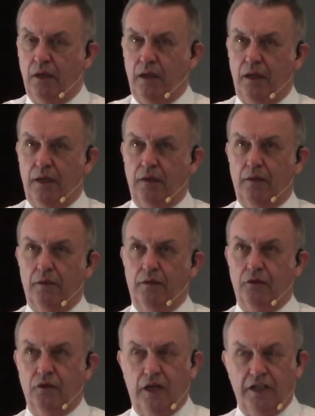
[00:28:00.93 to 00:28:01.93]

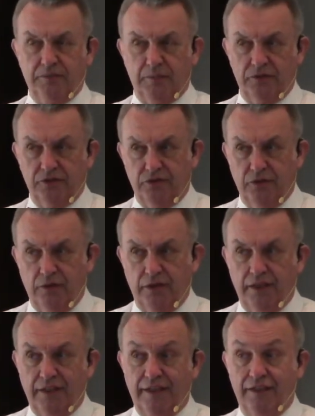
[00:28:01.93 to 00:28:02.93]
the gospel
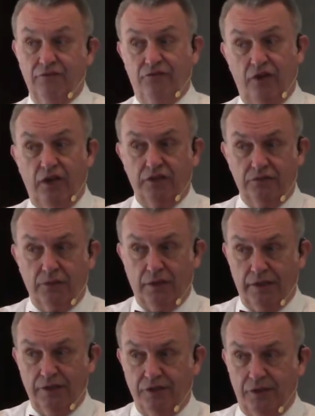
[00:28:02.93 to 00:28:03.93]
story in false
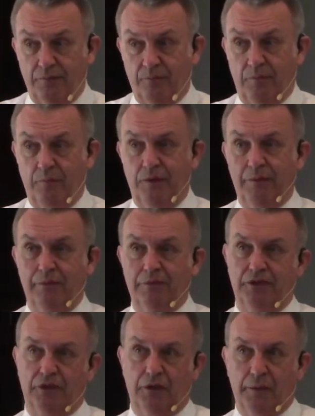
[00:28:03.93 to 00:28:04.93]
religion, and people
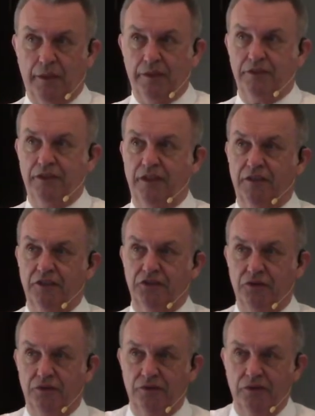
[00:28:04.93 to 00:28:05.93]
will say, "Oh, well, see, that
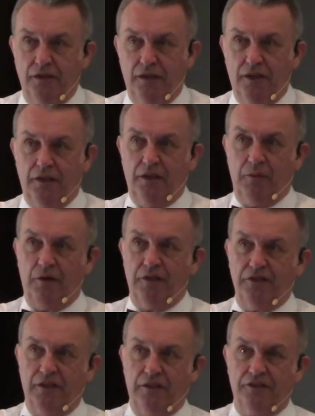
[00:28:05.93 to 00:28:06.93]
just shows." They
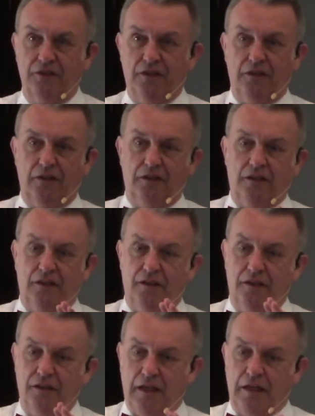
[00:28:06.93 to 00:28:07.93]
want to say this.
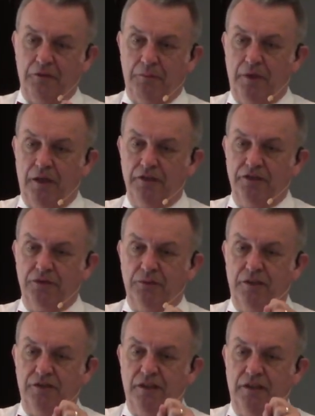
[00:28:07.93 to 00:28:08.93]

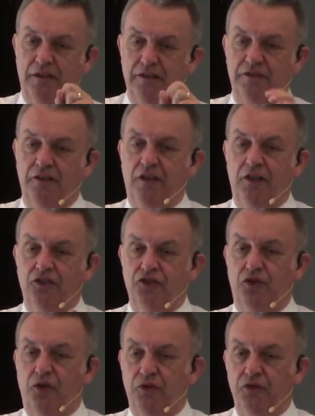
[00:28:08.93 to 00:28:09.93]
Anthropologists want to say this
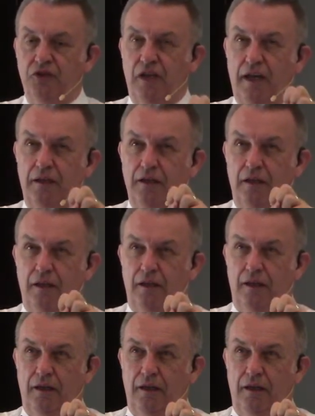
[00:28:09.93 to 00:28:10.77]
shows that.